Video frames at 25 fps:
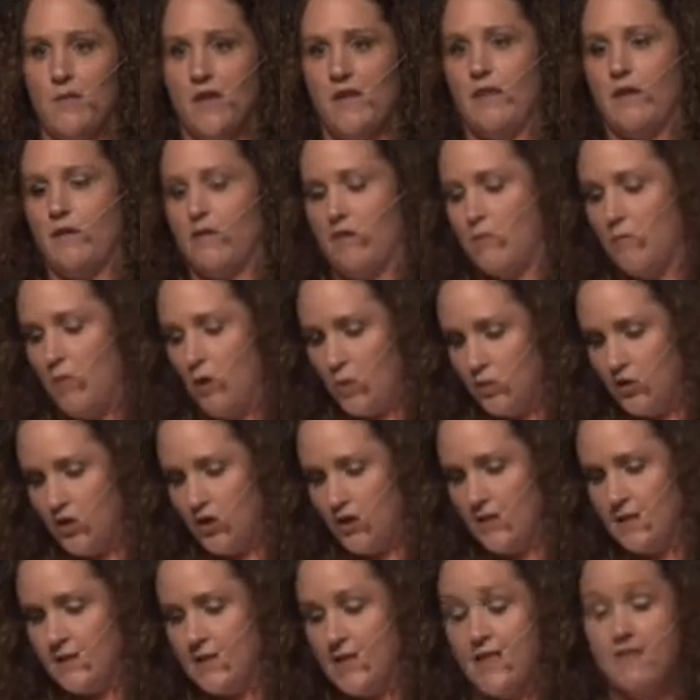tell me their
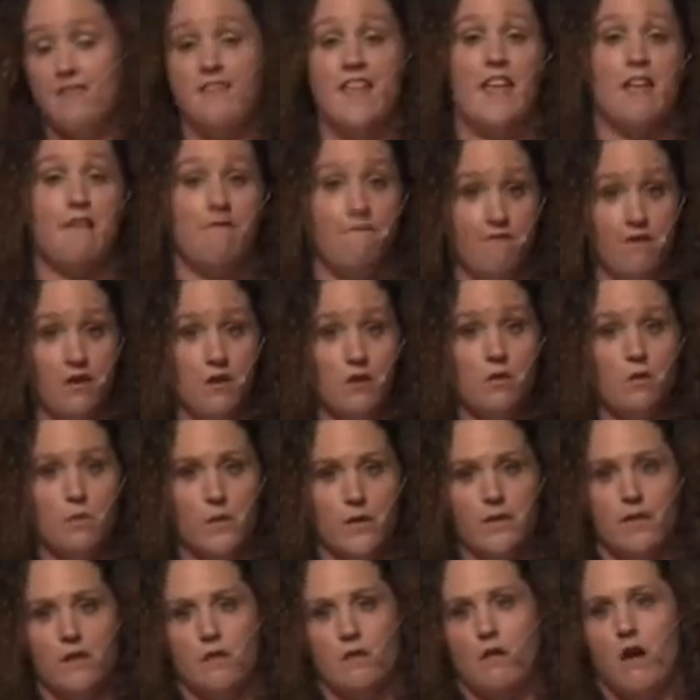emotions that they feel
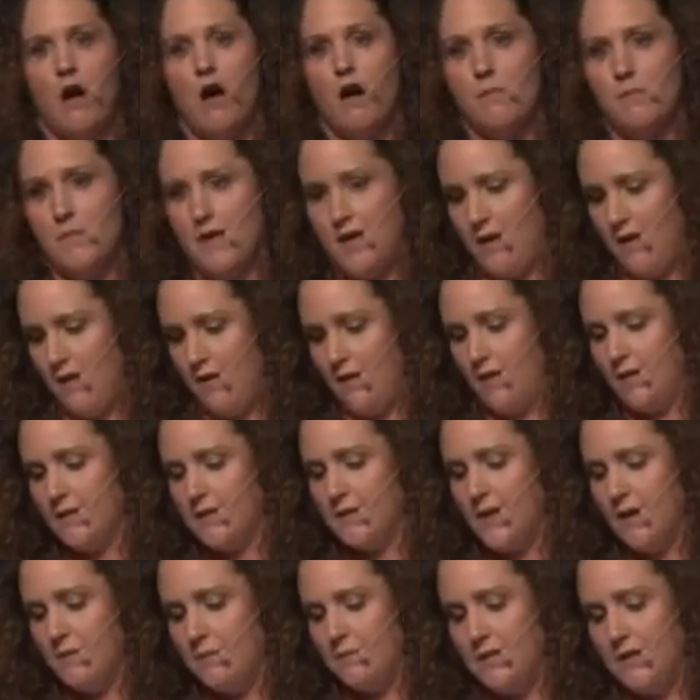when they're not being
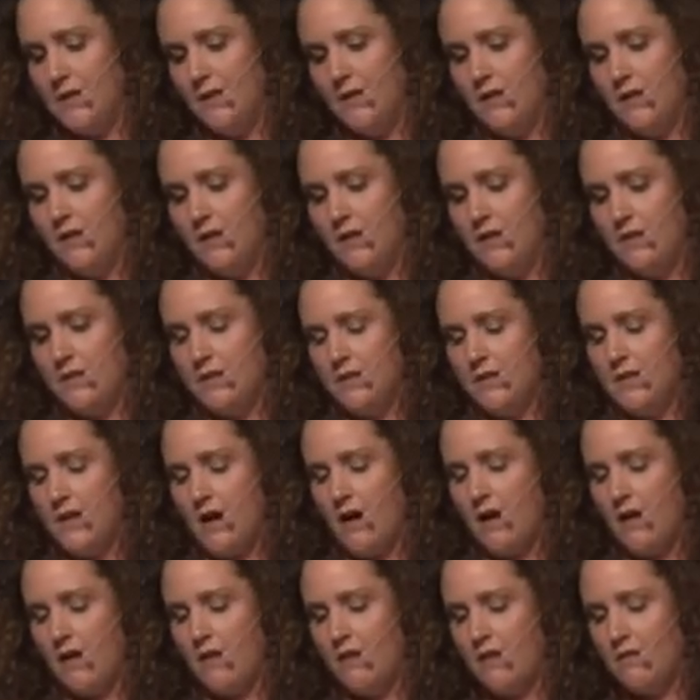accepted. And,
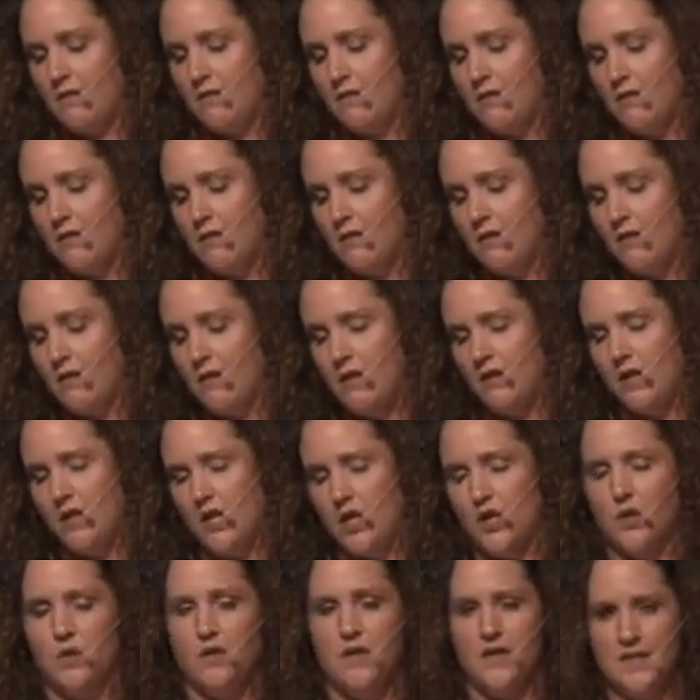
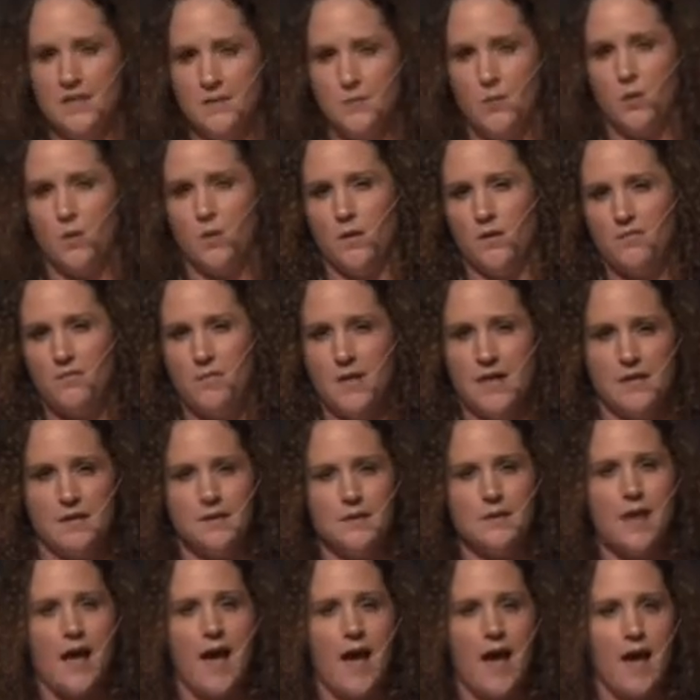they spoke of being
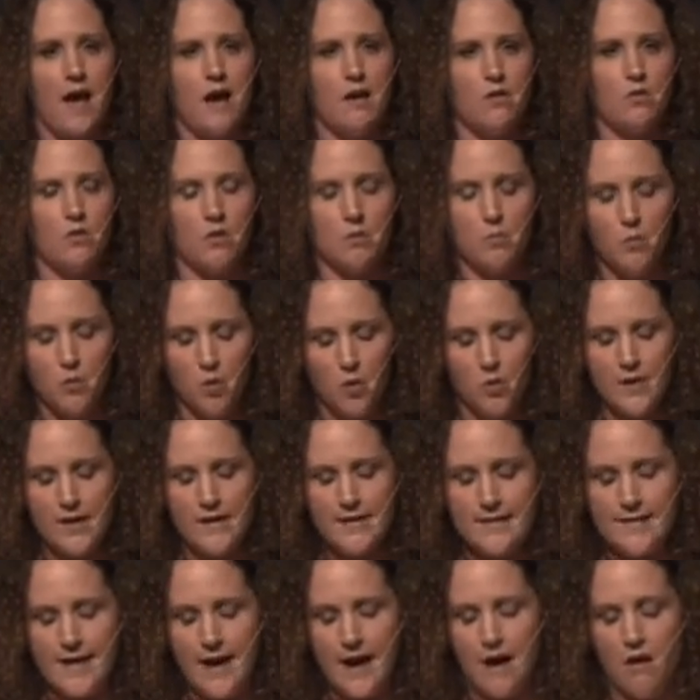sad or
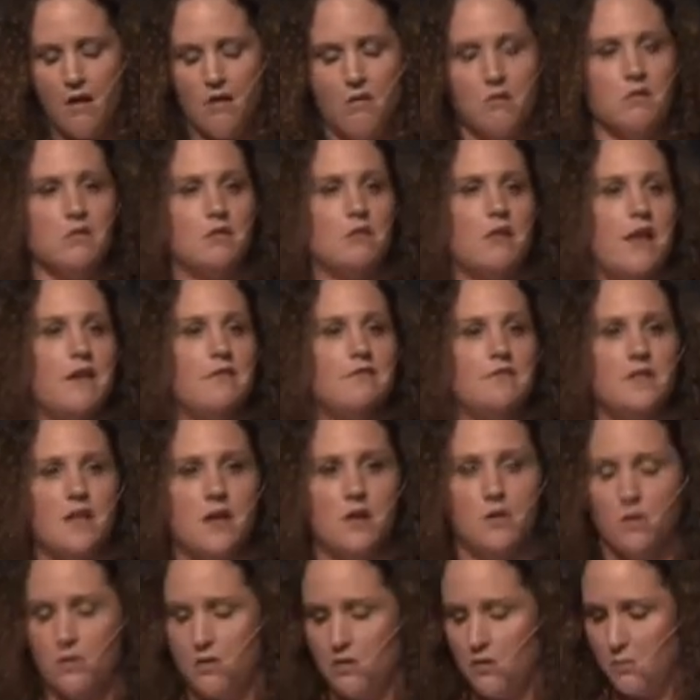broken down or left
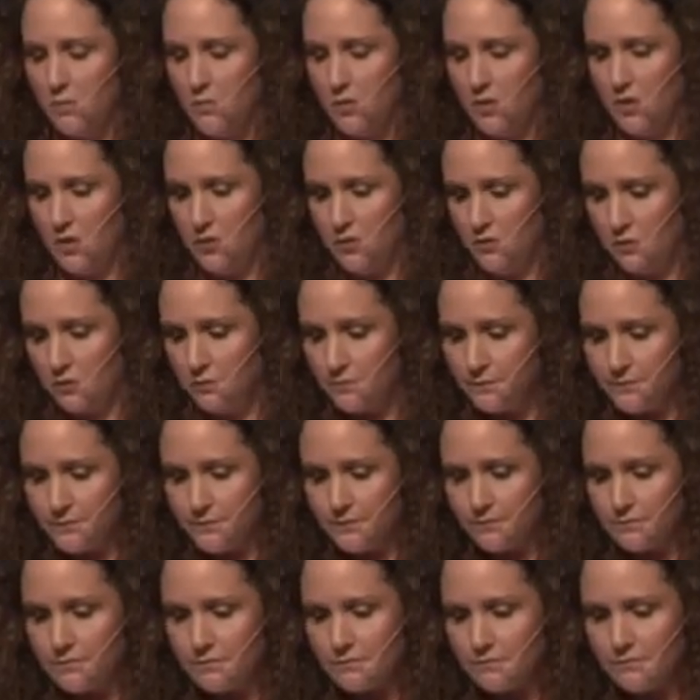out or blue.
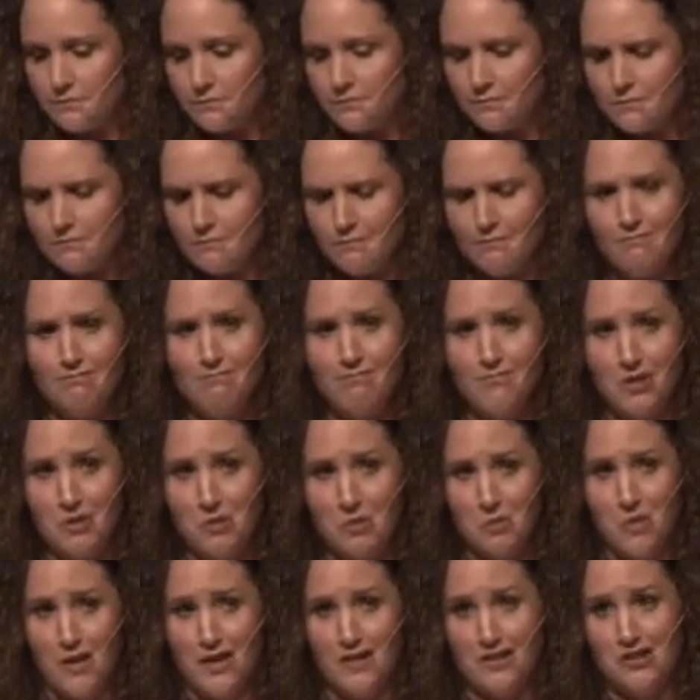
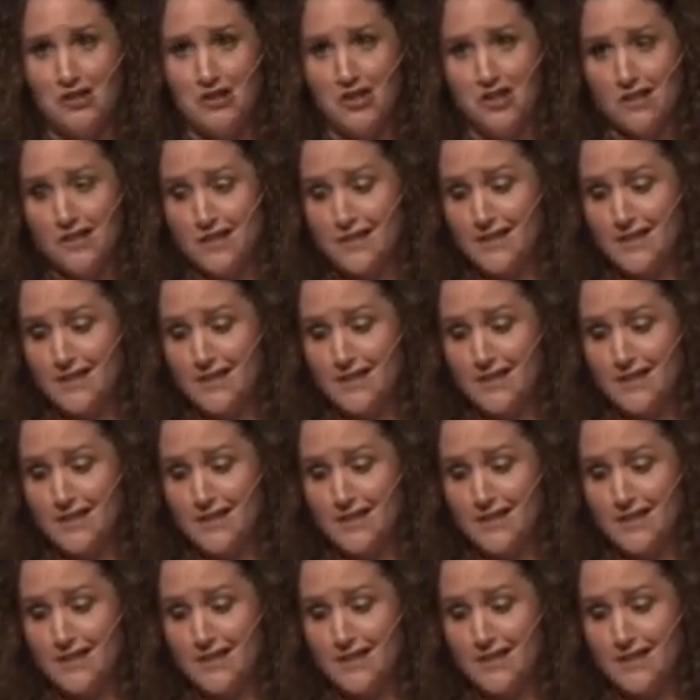One of the